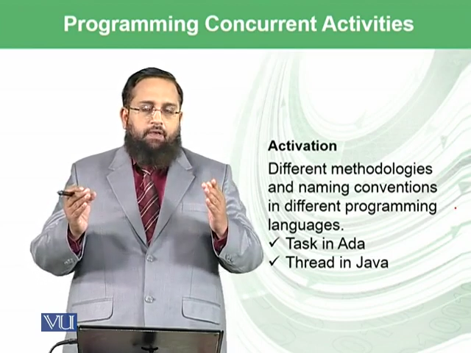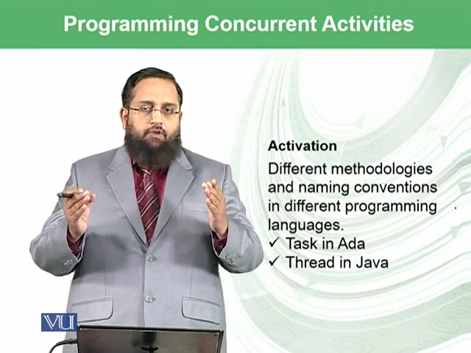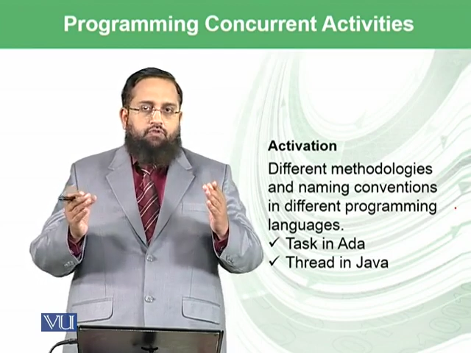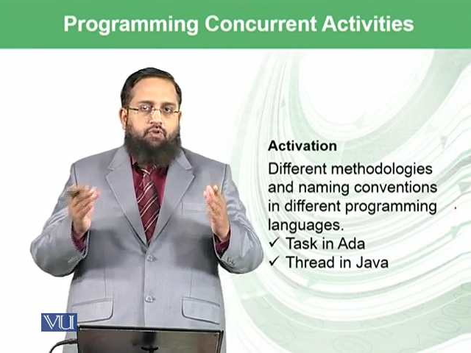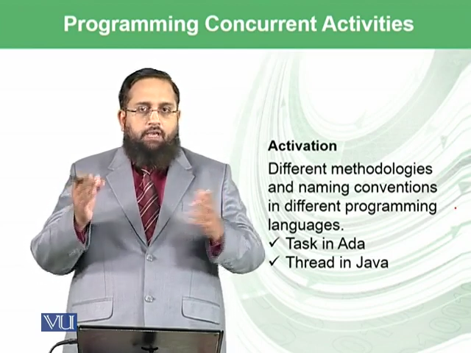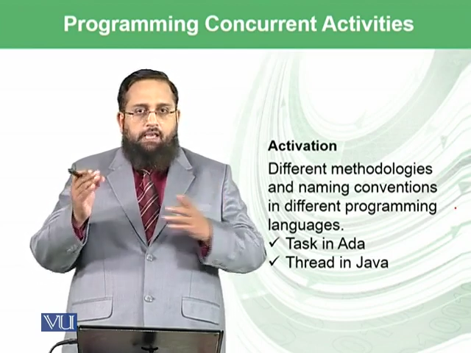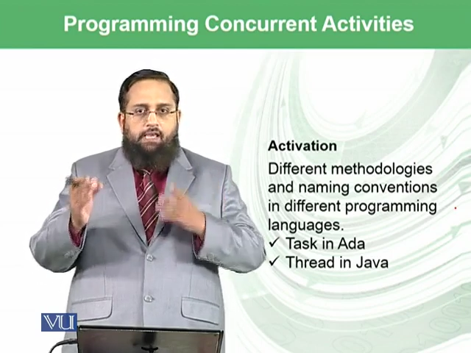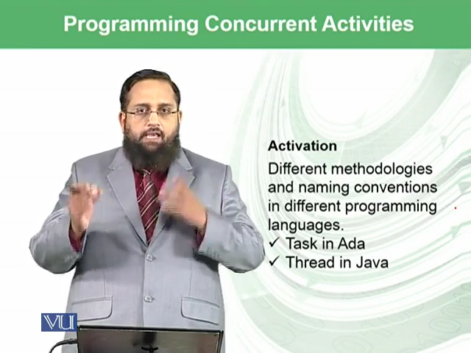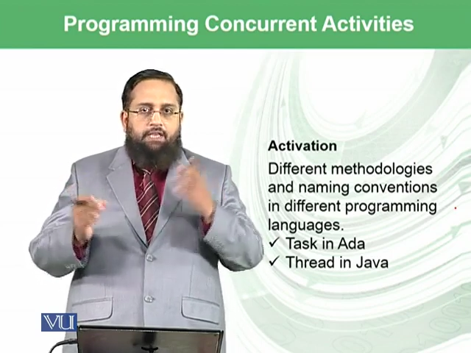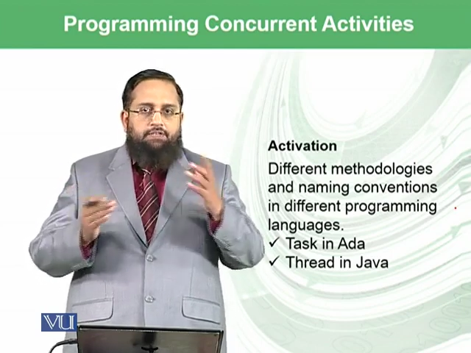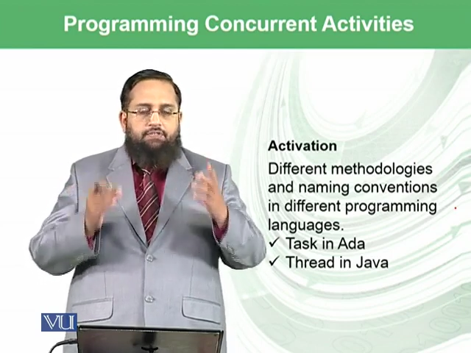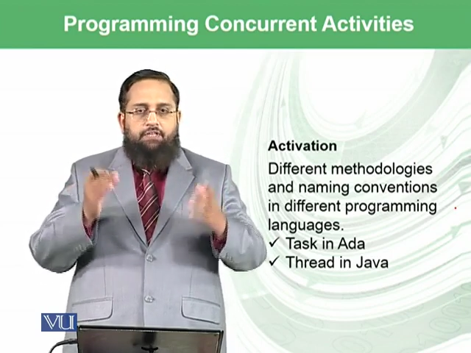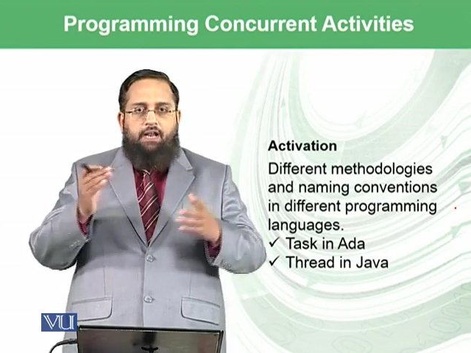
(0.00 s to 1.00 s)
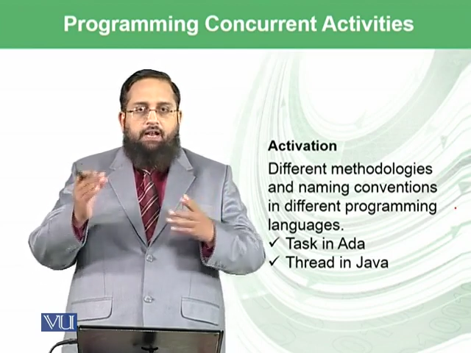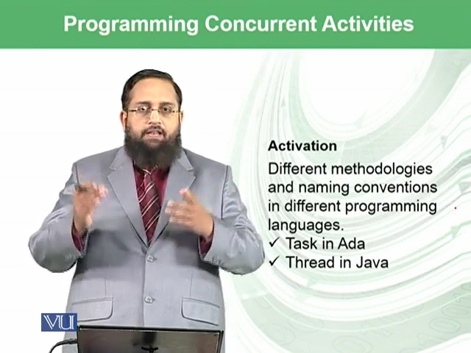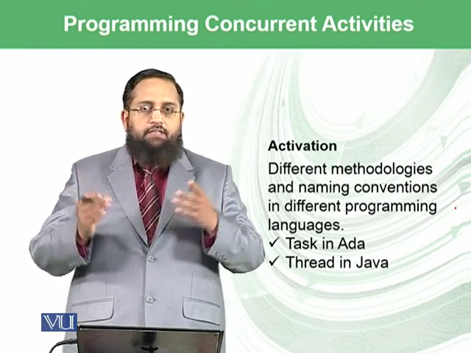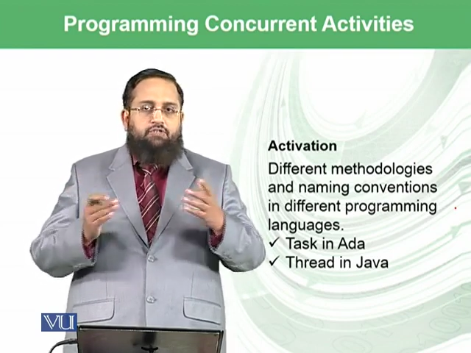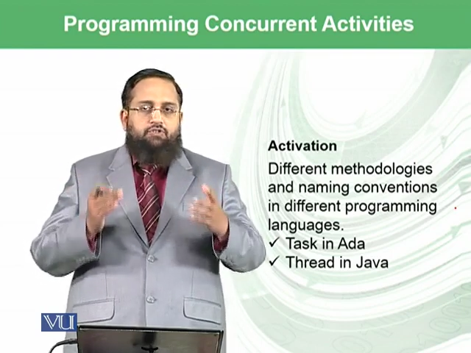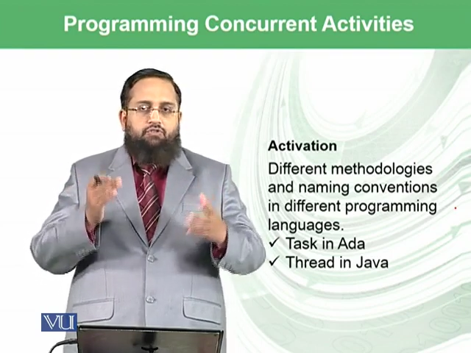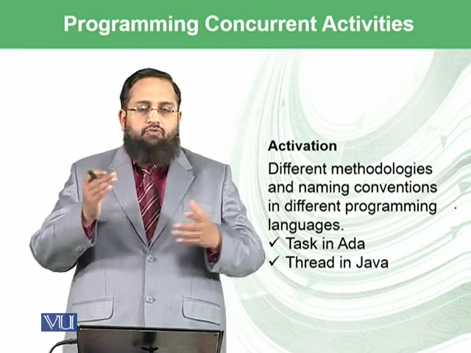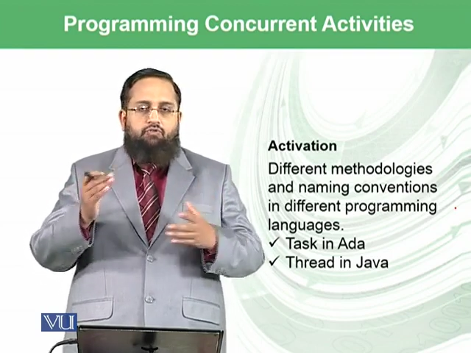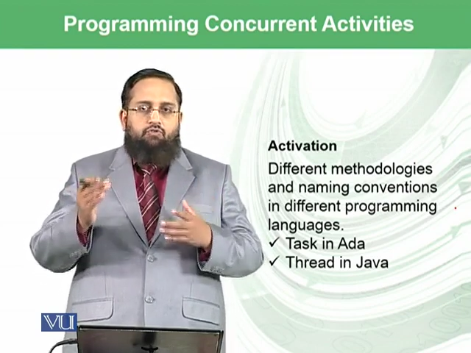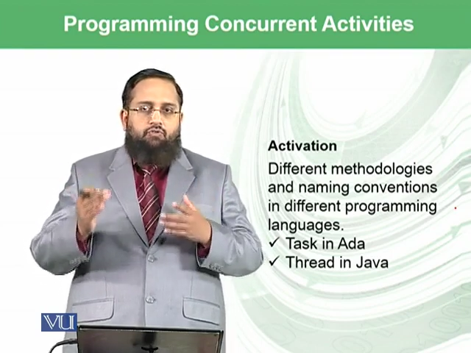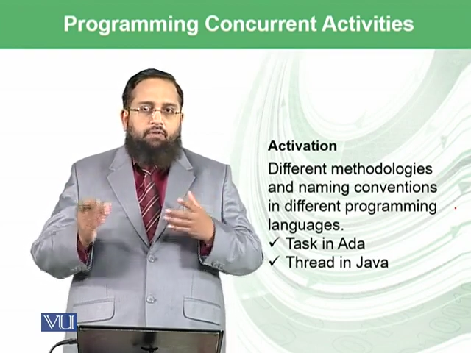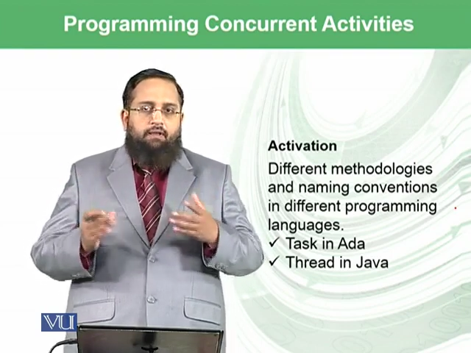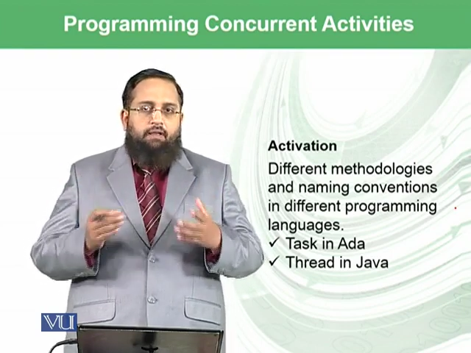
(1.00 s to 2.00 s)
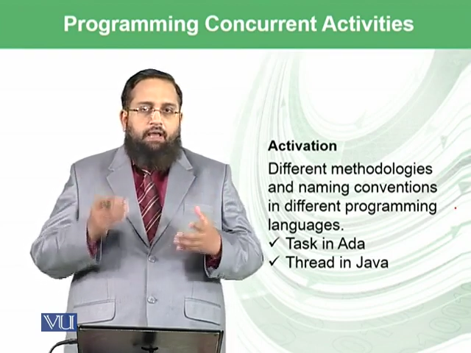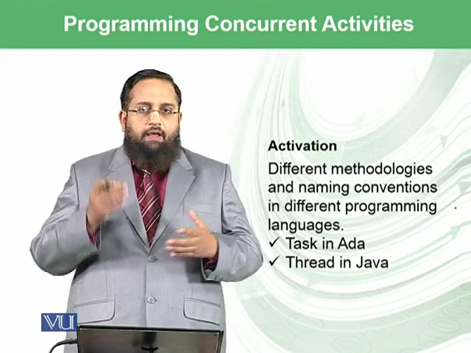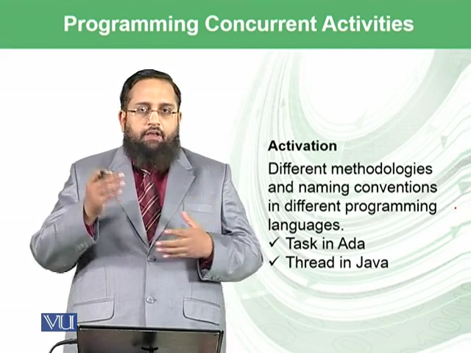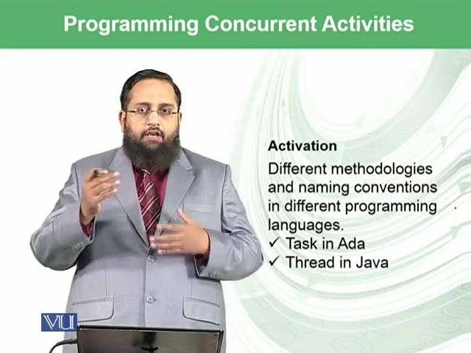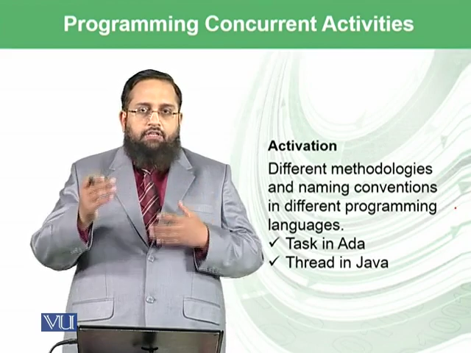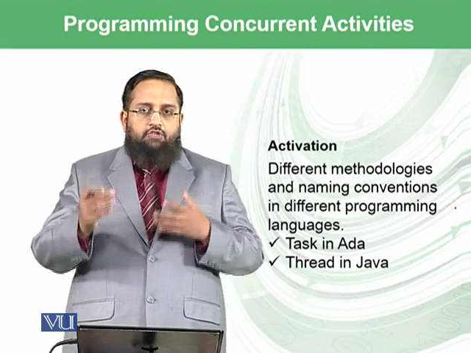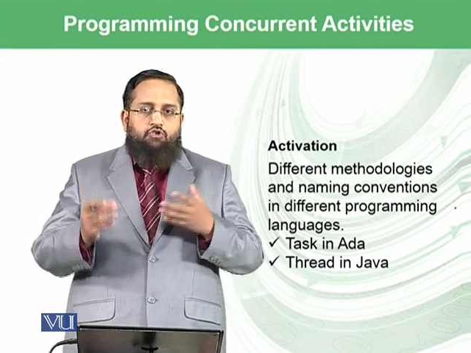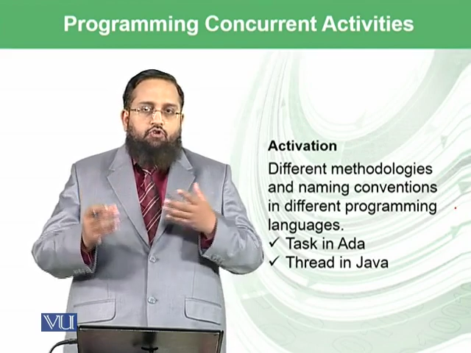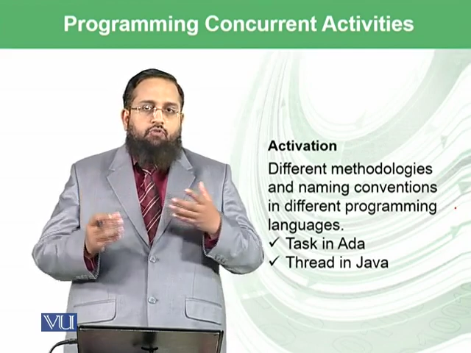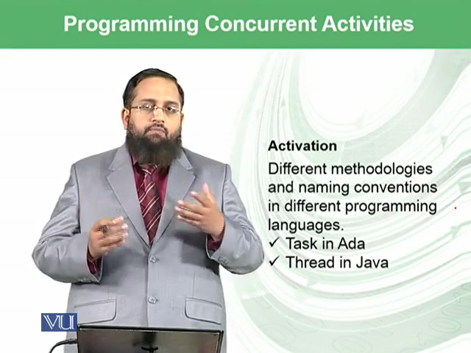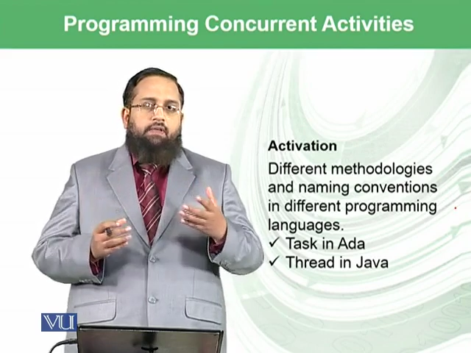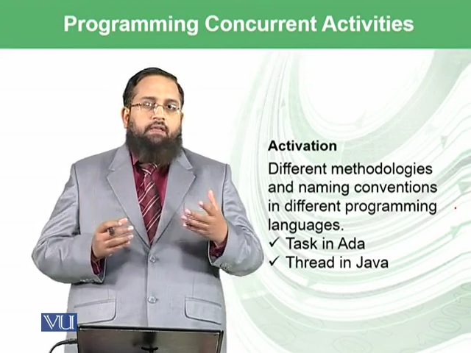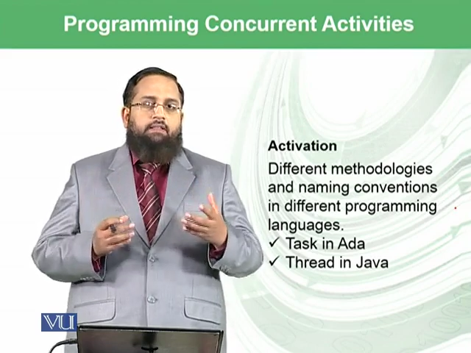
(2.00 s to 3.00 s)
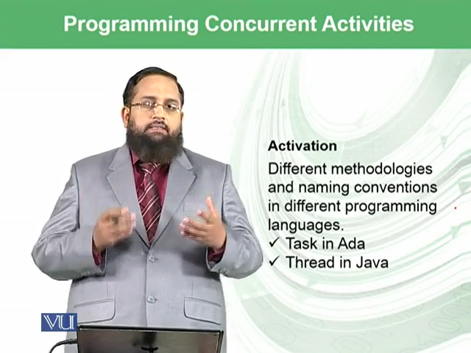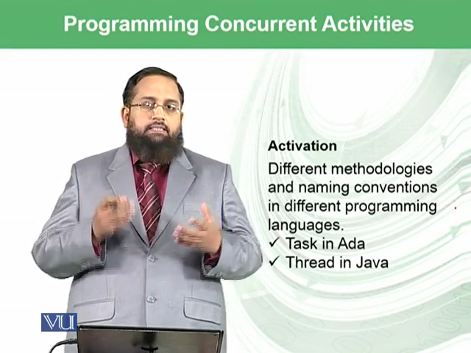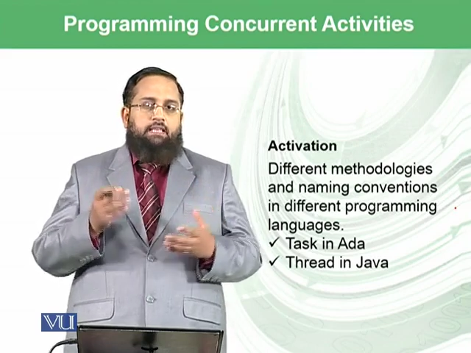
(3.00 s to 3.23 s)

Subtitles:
So each thread is consuming the